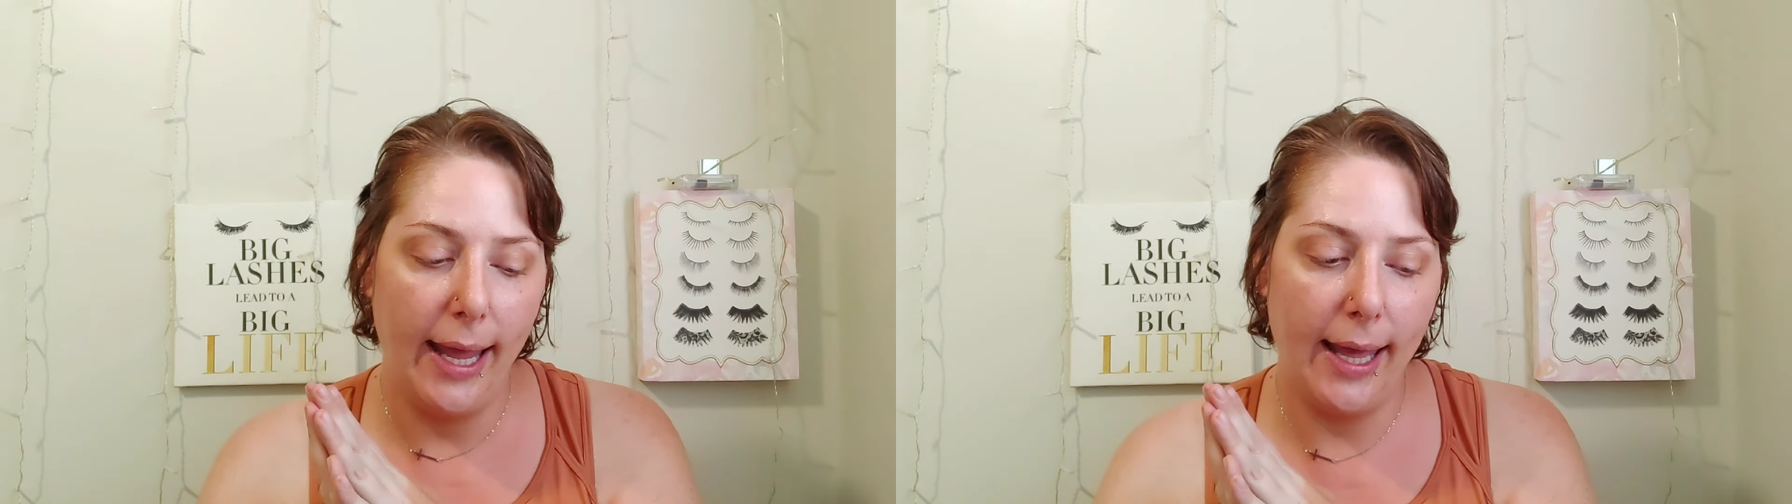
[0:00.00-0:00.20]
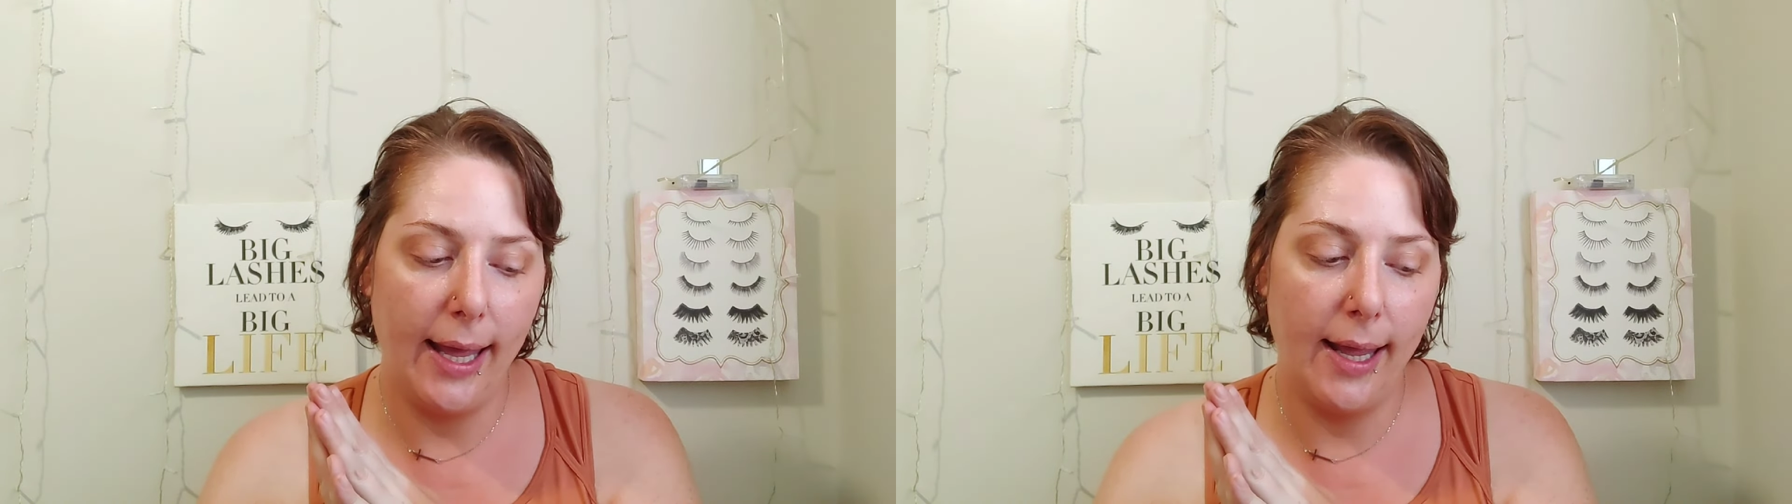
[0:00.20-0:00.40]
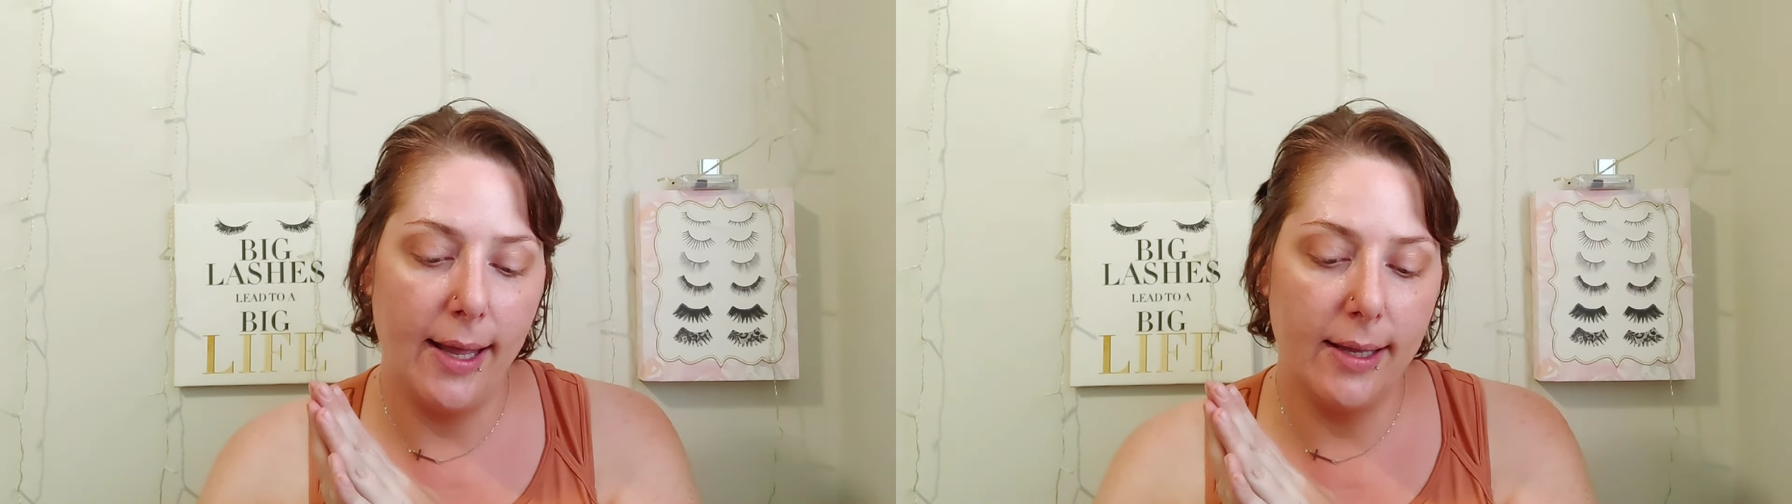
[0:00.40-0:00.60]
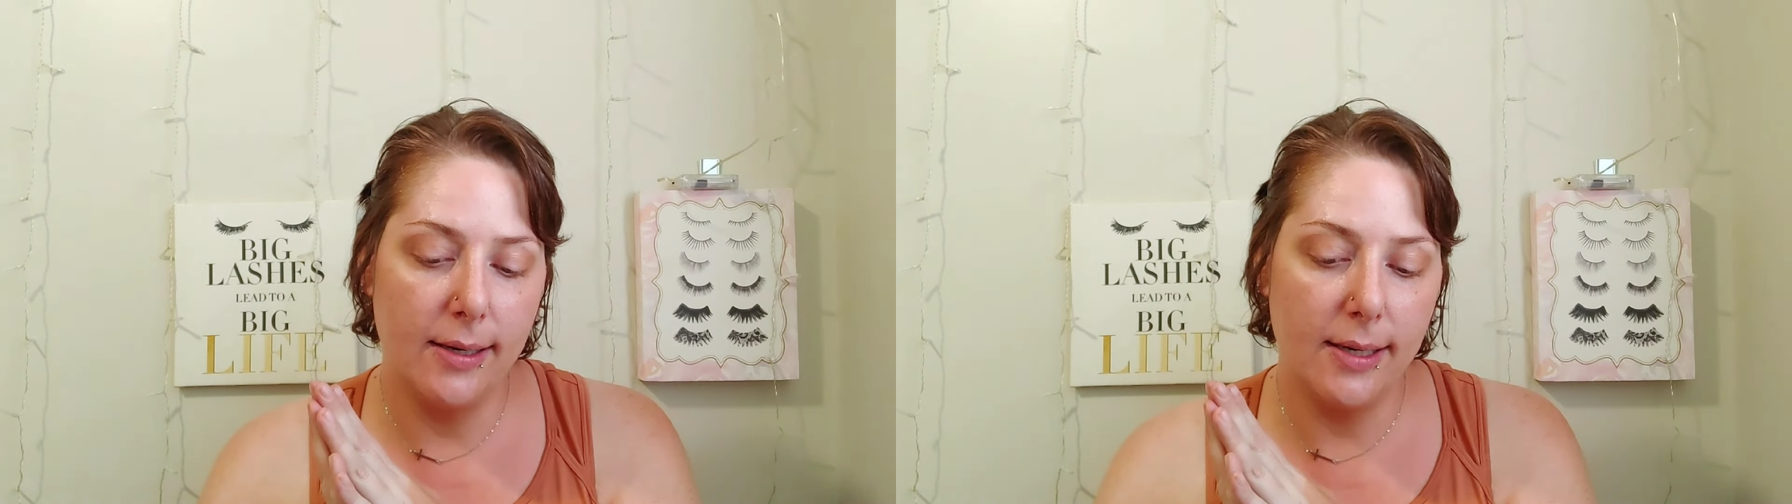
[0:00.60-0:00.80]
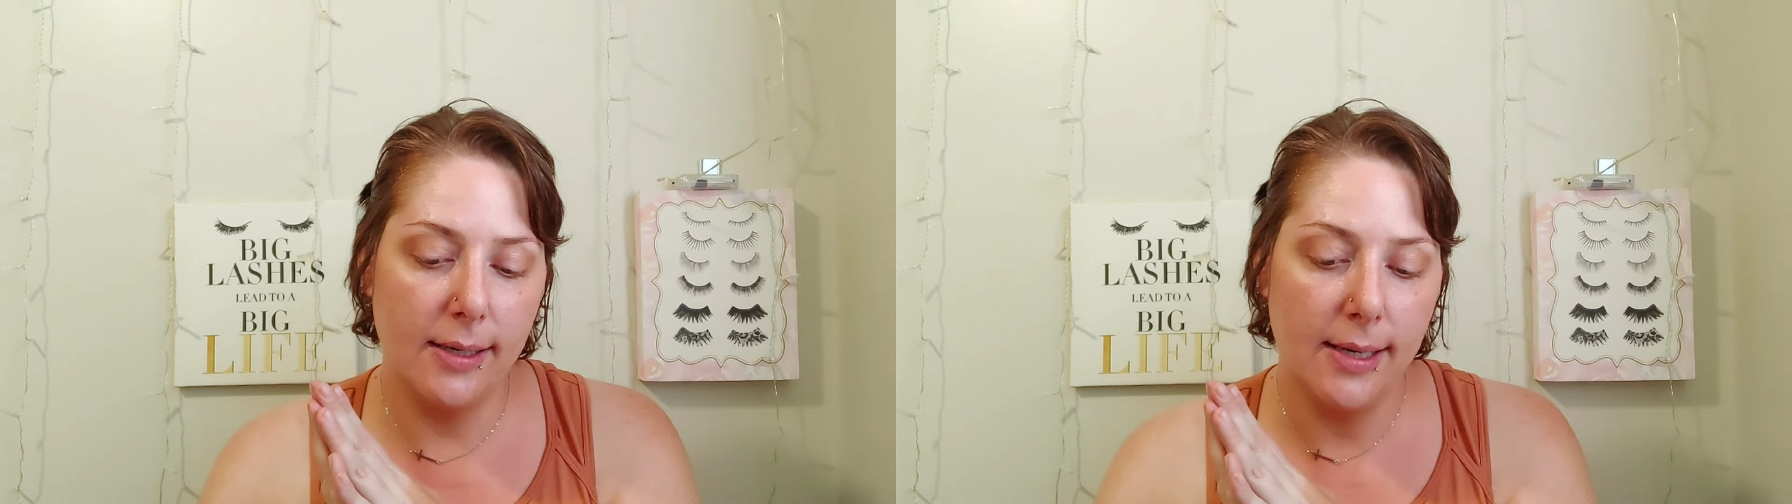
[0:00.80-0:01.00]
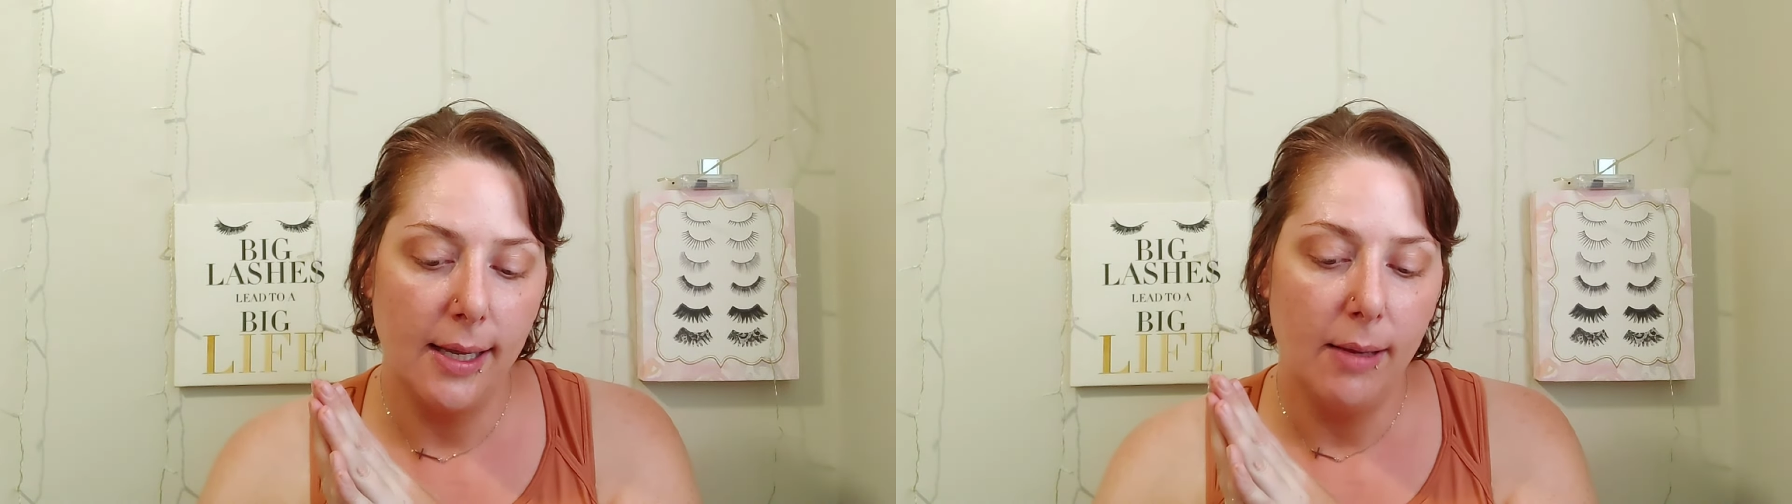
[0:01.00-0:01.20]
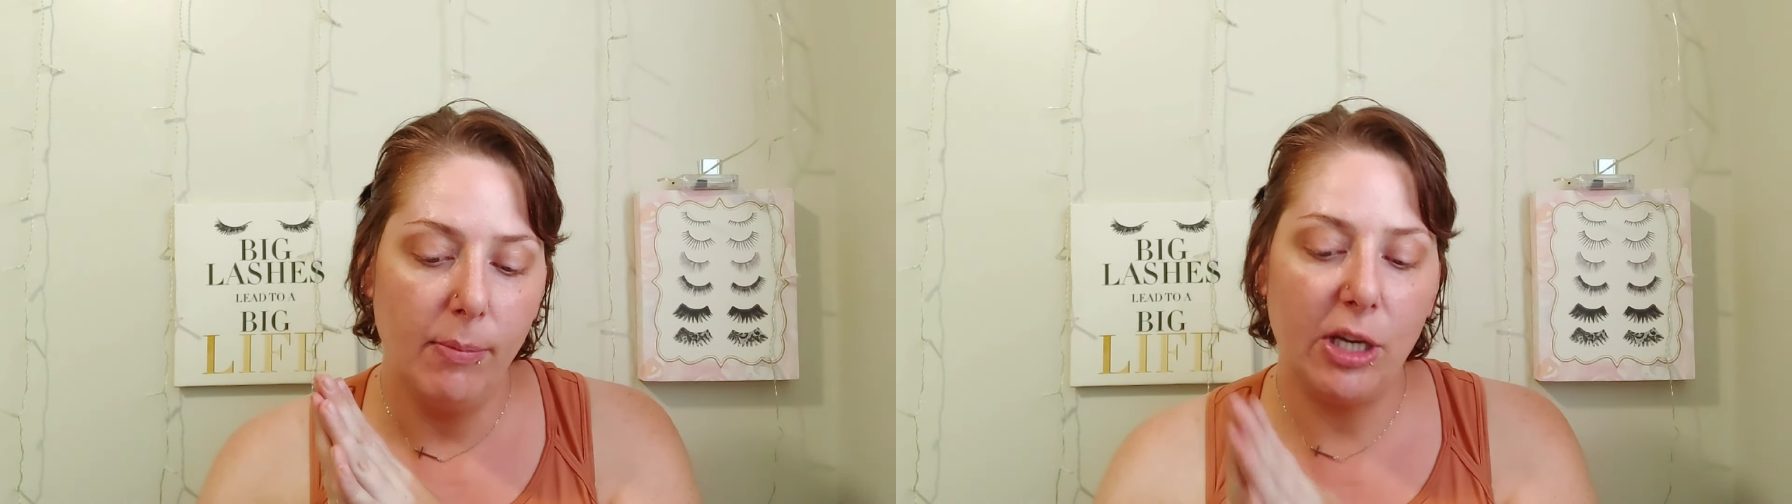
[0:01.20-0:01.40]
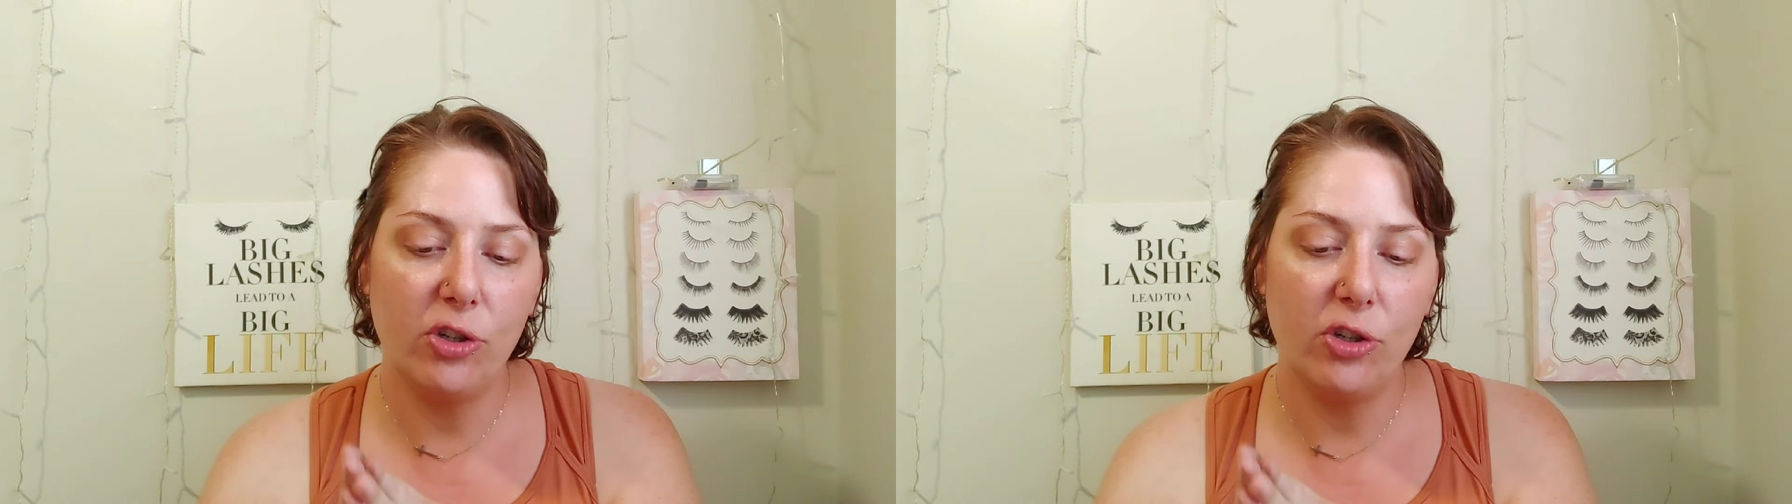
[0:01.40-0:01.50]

And make